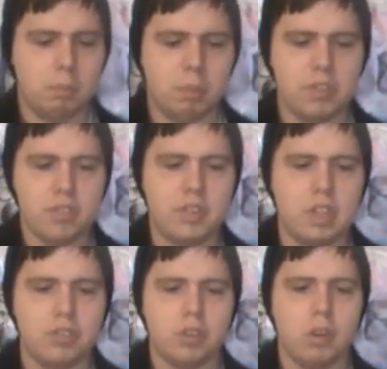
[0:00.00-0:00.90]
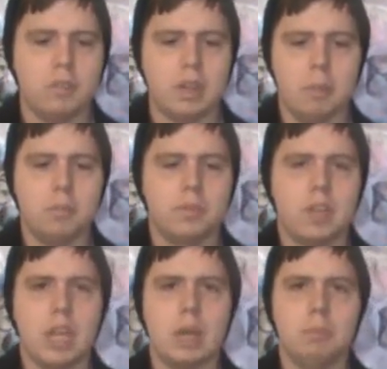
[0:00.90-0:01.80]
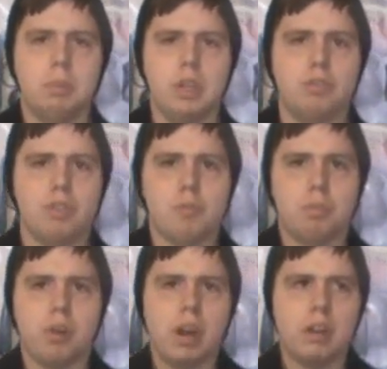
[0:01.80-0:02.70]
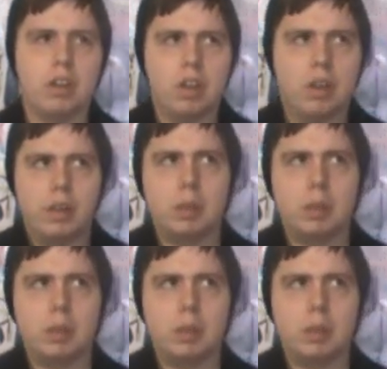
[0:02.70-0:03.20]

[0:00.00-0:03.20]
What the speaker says: plays this teenage girl named Beatrice Pryor.